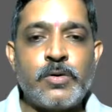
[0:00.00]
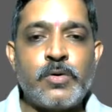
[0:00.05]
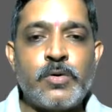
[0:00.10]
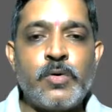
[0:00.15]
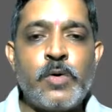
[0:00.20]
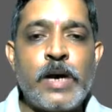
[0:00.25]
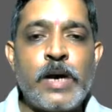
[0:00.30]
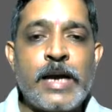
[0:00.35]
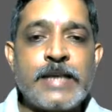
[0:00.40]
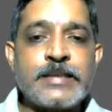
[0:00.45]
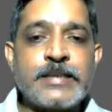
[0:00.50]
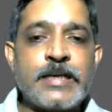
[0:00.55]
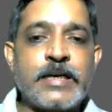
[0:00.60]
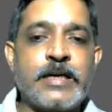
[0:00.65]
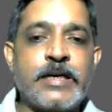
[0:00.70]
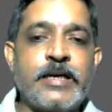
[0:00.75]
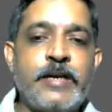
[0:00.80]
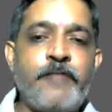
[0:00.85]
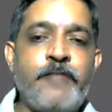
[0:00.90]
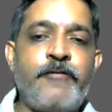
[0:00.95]
who has a
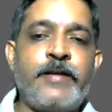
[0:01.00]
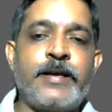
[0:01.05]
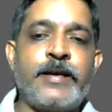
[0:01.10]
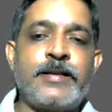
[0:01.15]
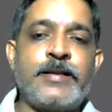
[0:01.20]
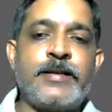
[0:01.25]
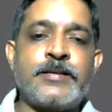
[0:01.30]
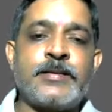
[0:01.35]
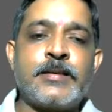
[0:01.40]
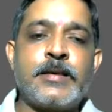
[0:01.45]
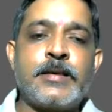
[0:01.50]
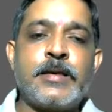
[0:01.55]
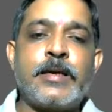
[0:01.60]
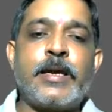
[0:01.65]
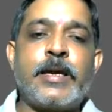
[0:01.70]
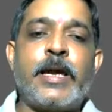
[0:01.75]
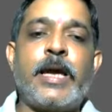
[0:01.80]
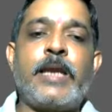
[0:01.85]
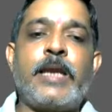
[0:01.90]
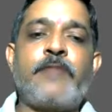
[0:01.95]
grievance
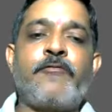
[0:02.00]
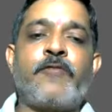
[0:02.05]
can